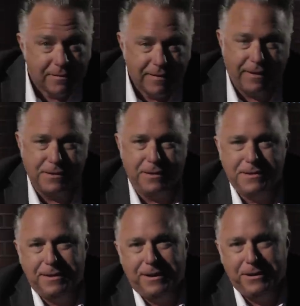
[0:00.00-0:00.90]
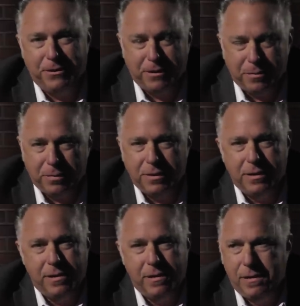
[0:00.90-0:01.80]
Think that's going to stay in Europe?
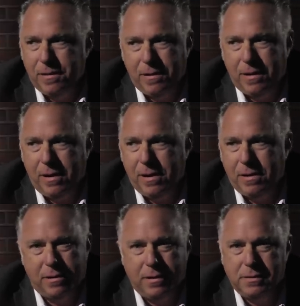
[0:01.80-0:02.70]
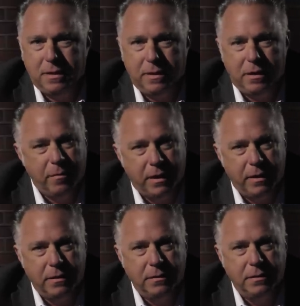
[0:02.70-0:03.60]
It's going to come
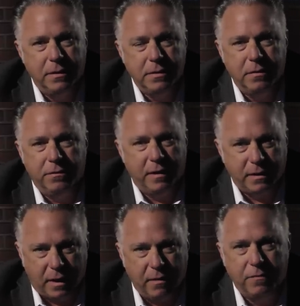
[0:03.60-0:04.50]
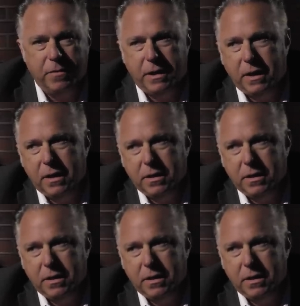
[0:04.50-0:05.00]
here. It's going to affect every